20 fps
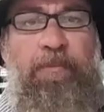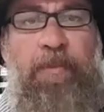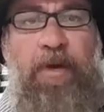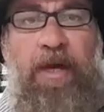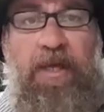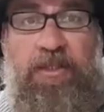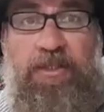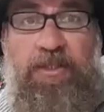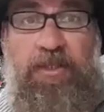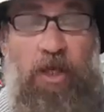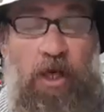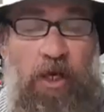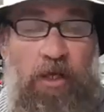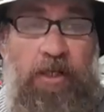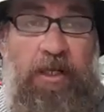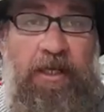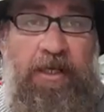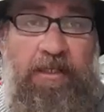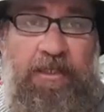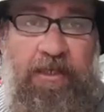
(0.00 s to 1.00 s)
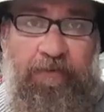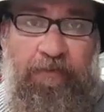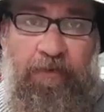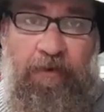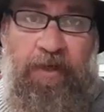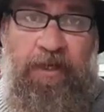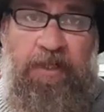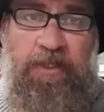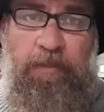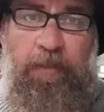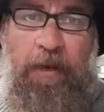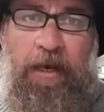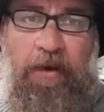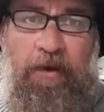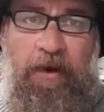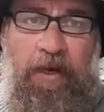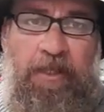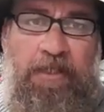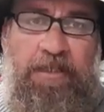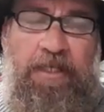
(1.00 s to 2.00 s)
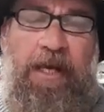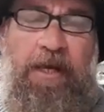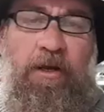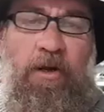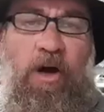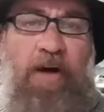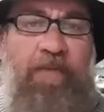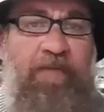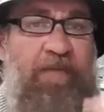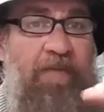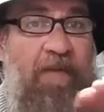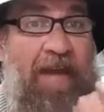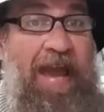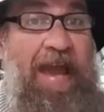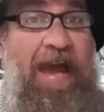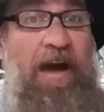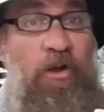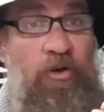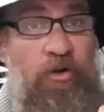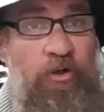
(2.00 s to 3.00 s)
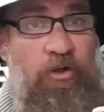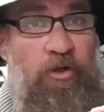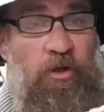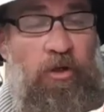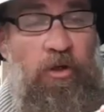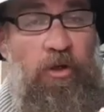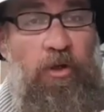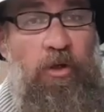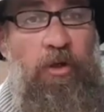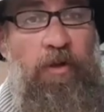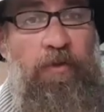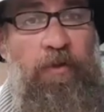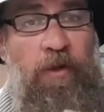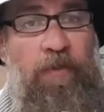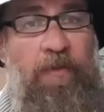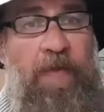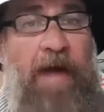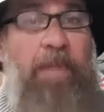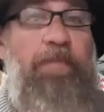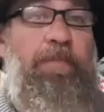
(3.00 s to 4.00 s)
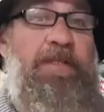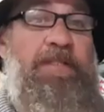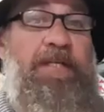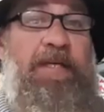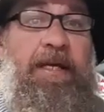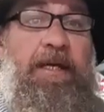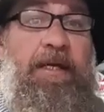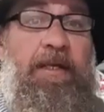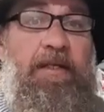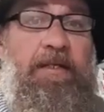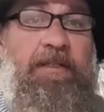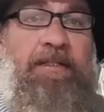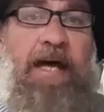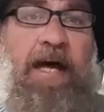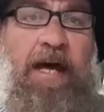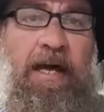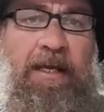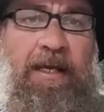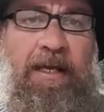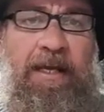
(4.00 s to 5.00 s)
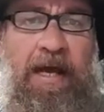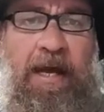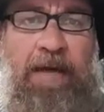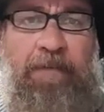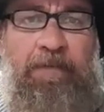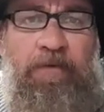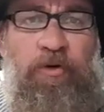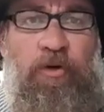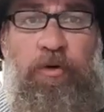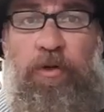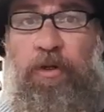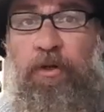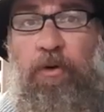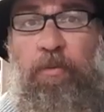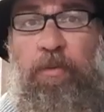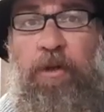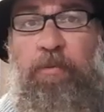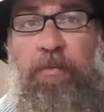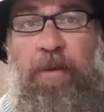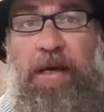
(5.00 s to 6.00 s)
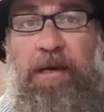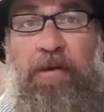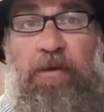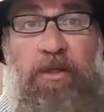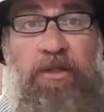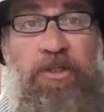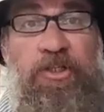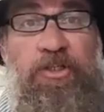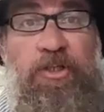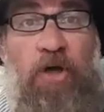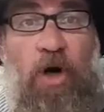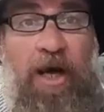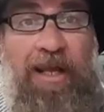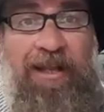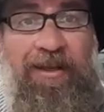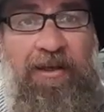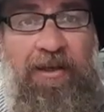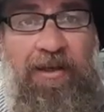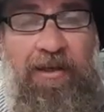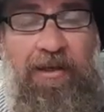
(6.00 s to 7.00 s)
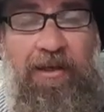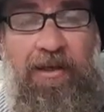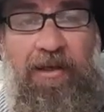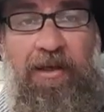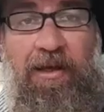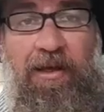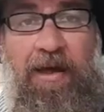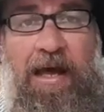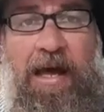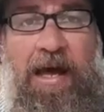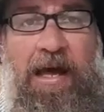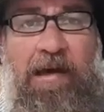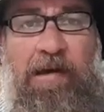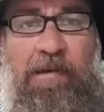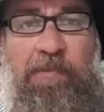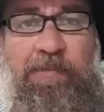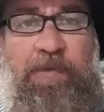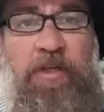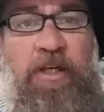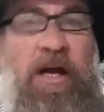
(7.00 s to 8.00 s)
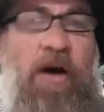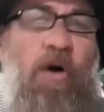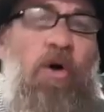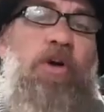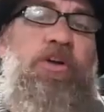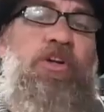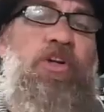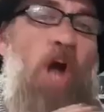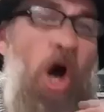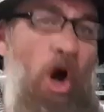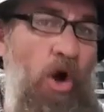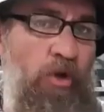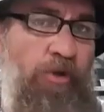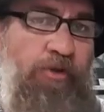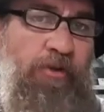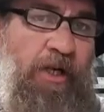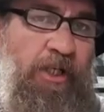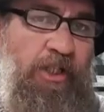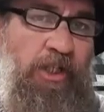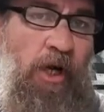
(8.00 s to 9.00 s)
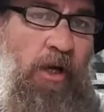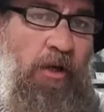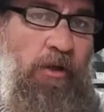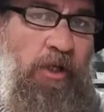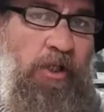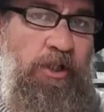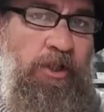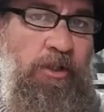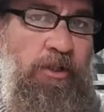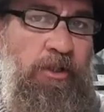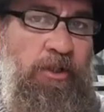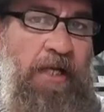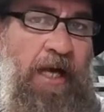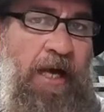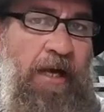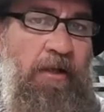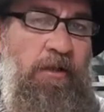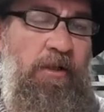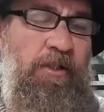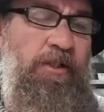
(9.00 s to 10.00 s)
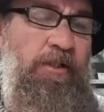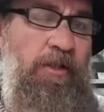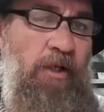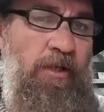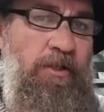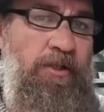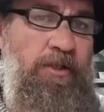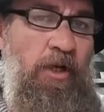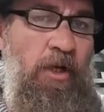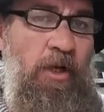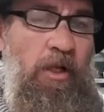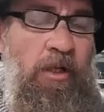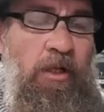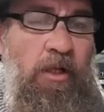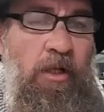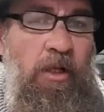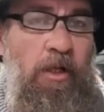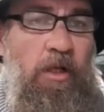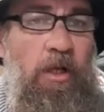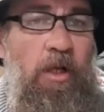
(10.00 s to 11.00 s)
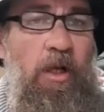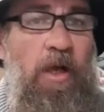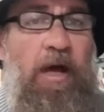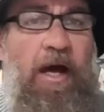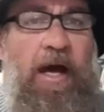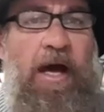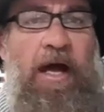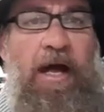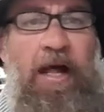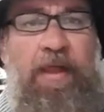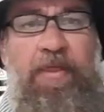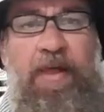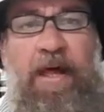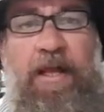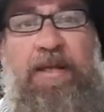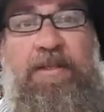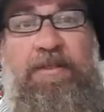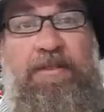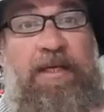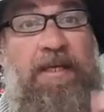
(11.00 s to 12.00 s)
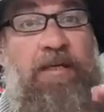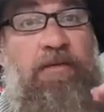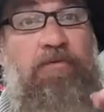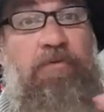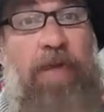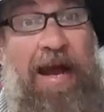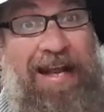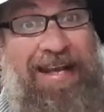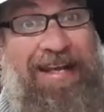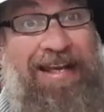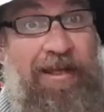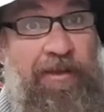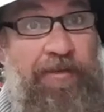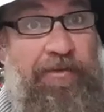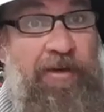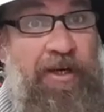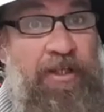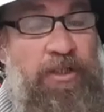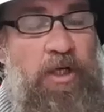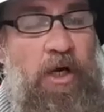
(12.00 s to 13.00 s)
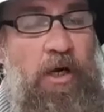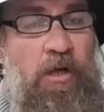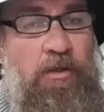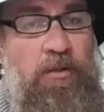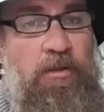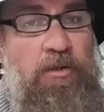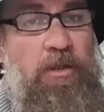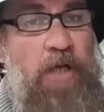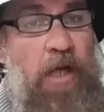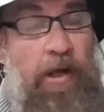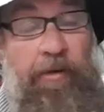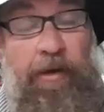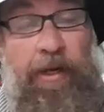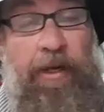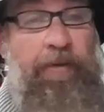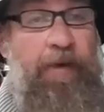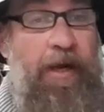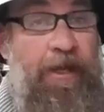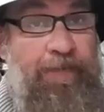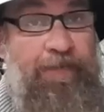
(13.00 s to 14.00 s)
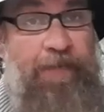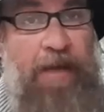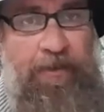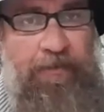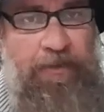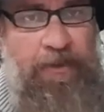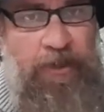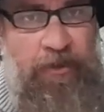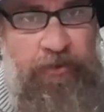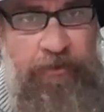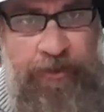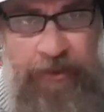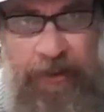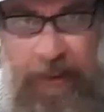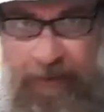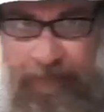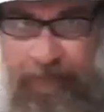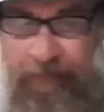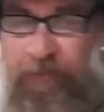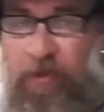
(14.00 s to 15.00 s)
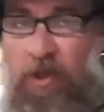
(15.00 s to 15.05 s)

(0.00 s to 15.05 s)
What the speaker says: it's certainly a different experience. And I found that particular target came through a little bit better on silent, on no threshold, I should say. It's not silent, than it did running a threshold. So anyway, that was interesting.